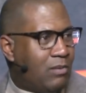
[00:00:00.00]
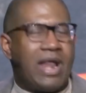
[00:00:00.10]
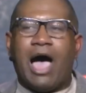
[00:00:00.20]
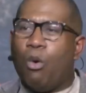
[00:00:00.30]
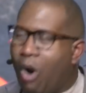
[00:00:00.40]

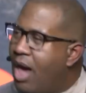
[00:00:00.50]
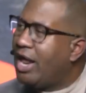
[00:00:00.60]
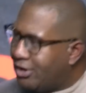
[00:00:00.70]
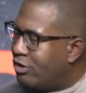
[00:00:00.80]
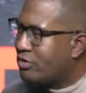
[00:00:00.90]
When I
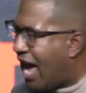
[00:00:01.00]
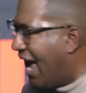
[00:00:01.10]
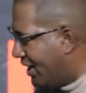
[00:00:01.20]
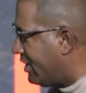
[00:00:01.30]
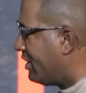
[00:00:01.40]
want to do
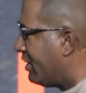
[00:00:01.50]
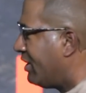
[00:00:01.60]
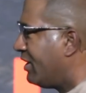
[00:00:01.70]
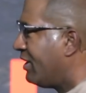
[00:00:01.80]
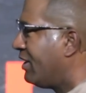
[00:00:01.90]
right,
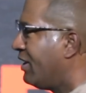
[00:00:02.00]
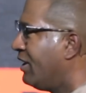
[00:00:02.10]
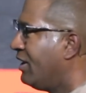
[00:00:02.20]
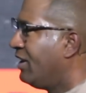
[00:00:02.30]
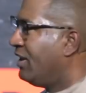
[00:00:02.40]

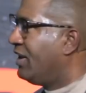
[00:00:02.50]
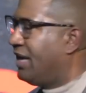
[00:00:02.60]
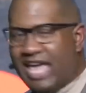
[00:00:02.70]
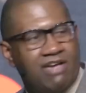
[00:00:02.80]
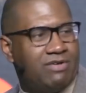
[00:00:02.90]

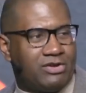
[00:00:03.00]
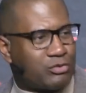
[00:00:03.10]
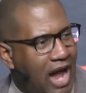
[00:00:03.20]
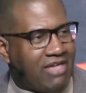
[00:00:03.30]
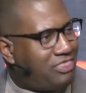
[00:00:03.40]
evil
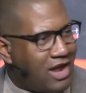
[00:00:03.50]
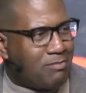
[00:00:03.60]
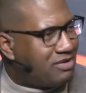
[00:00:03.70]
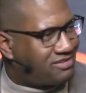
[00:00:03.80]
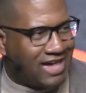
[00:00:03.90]
is right
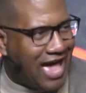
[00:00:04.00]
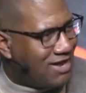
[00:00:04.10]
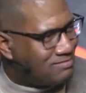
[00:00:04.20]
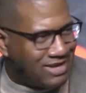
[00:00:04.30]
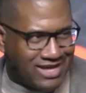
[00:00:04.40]
there
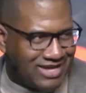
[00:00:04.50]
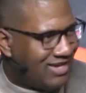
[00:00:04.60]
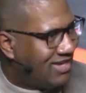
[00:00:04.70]
beside me.